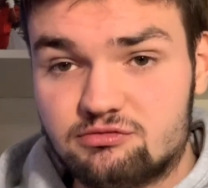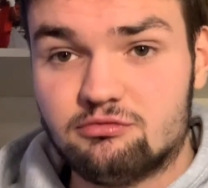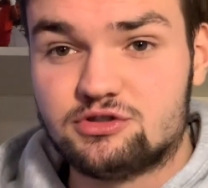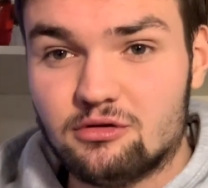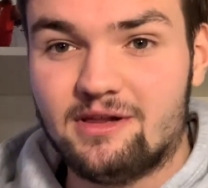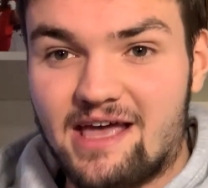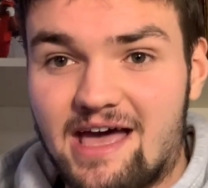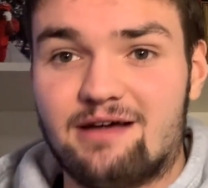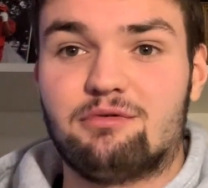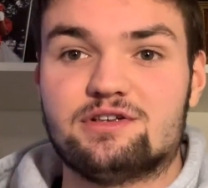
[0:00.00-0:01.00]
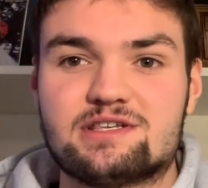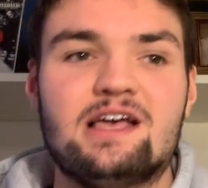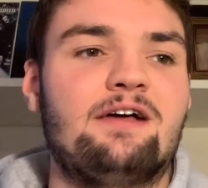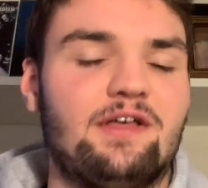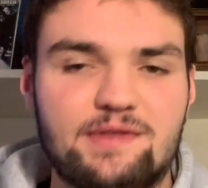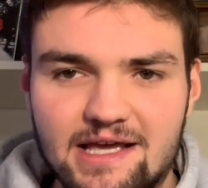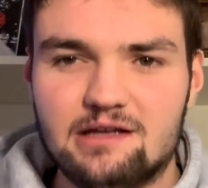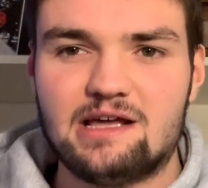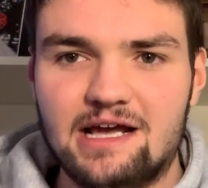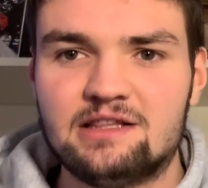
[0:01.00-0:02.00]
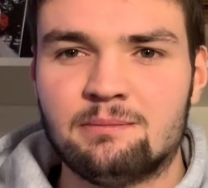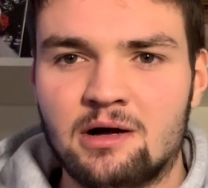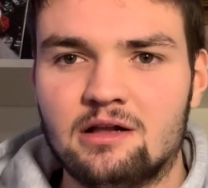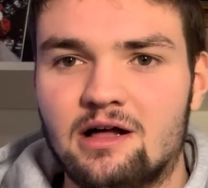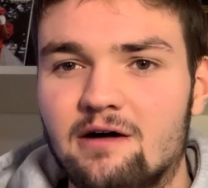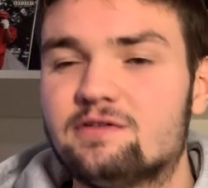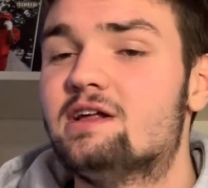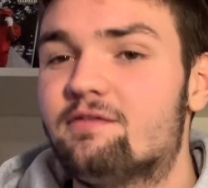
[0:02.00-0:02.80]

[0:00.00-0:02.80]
truly had, was that they could hand the ball off,